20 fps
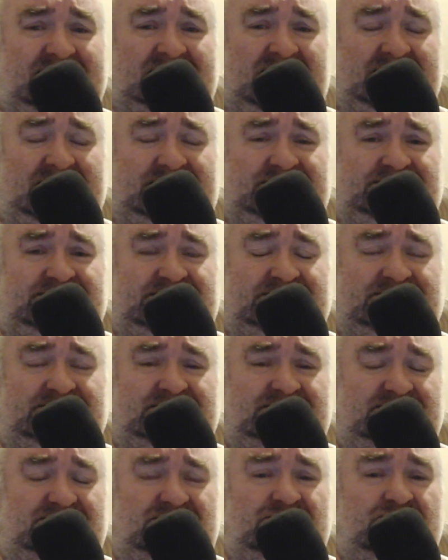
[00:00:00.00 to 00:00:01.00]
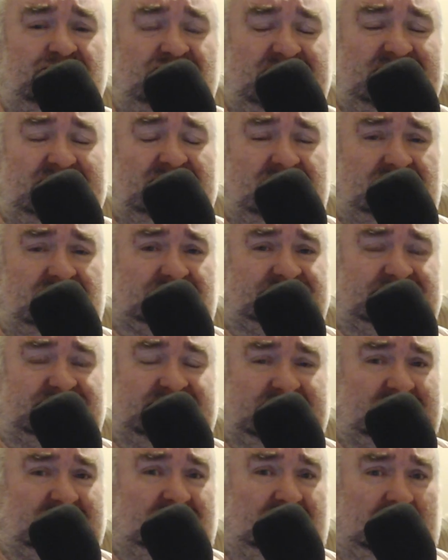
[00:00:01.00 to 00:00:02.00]
a snooty little
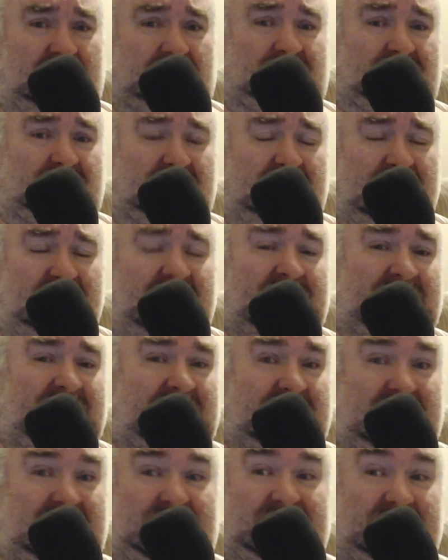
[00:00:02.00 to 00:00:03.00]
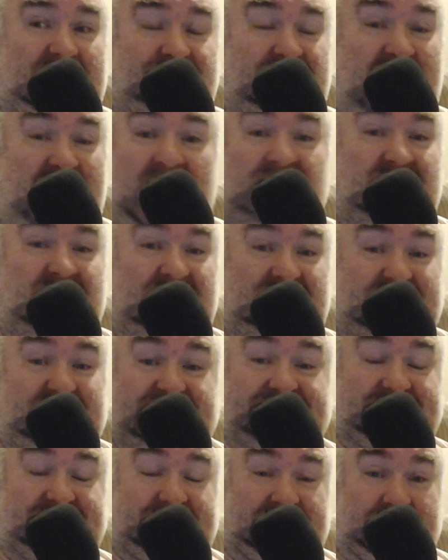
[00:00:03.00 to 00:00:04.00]
dillhole, and I'm not going to
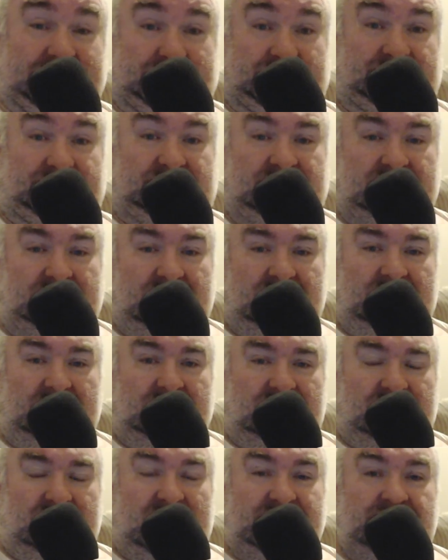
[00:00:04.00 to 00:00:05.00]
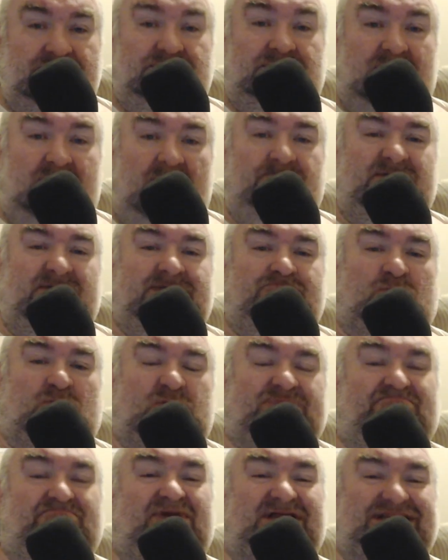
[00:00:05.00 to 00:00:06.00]
listen to you, right? Come in
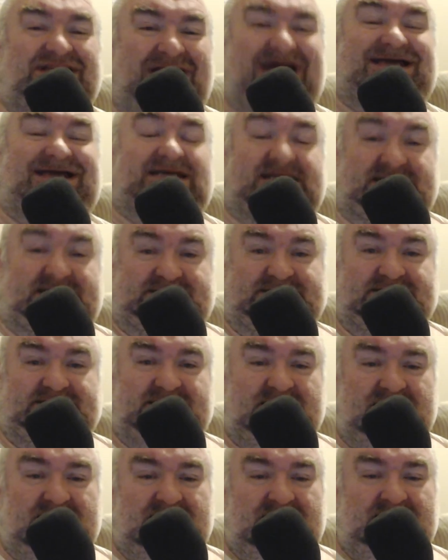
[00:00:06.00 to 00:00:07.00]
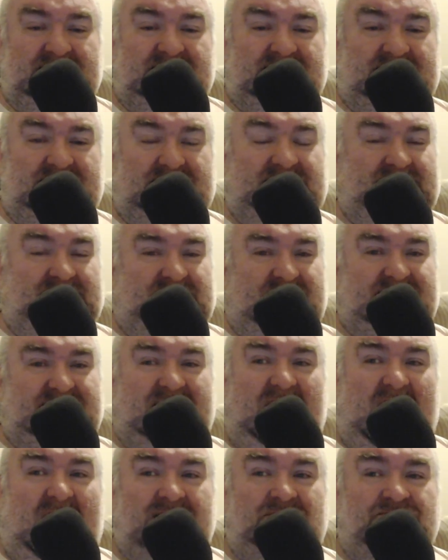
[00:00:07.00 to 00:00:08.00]
with politeness. Like,
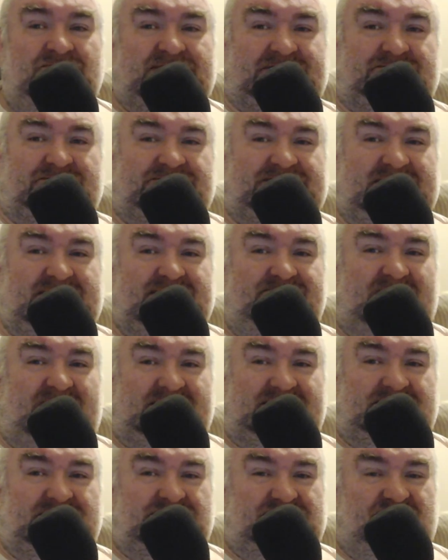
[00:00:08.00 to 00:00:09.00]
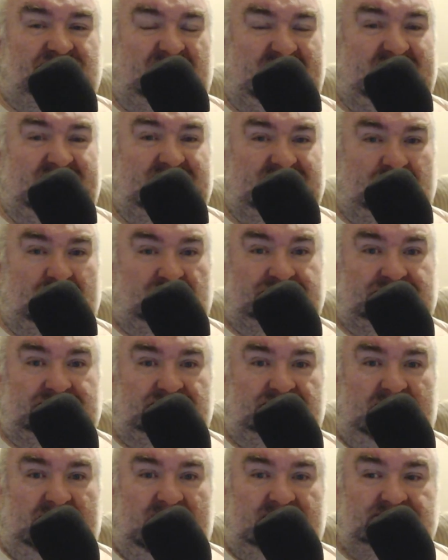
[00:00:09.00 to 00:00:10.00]
I don't think there's anybody in Japan that would do
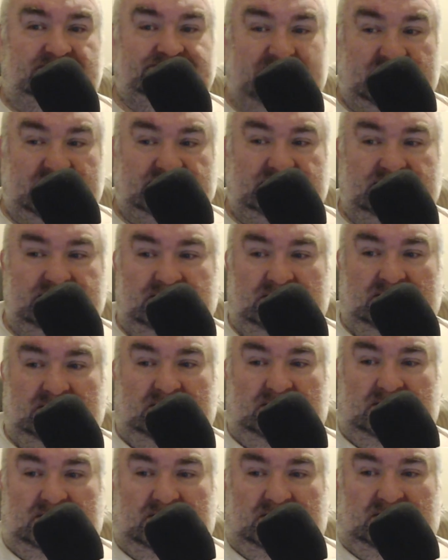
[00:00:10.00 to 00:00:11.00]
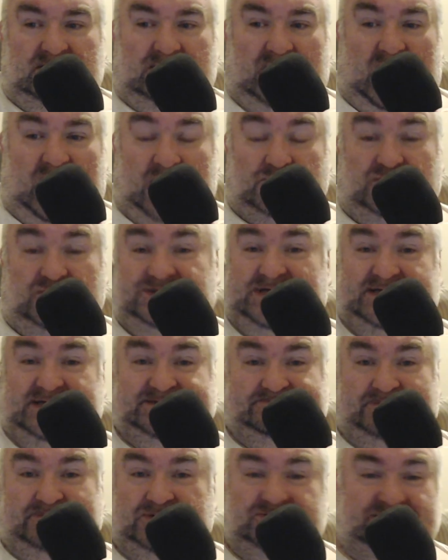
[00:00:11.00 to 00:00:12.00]
that. In fact, I wish I
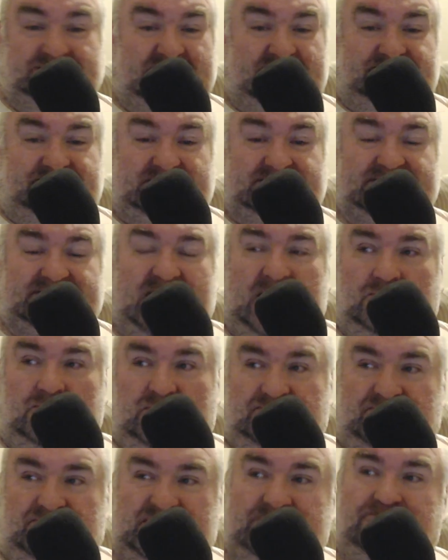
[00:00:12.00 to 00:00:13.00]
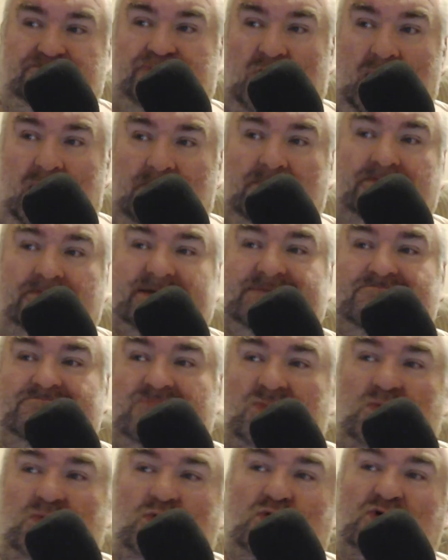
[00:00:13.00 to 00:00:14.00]
spoke Japanese. I would be probably
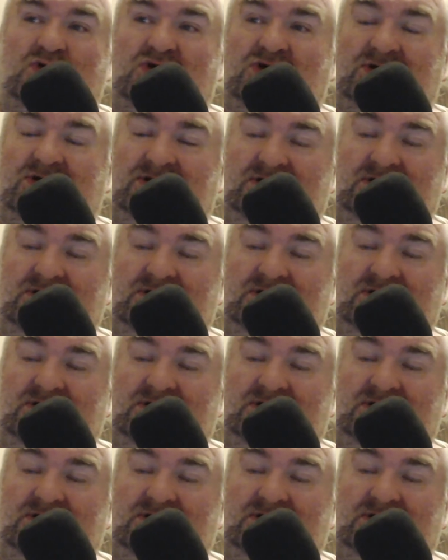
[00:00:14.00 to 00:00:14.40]
more.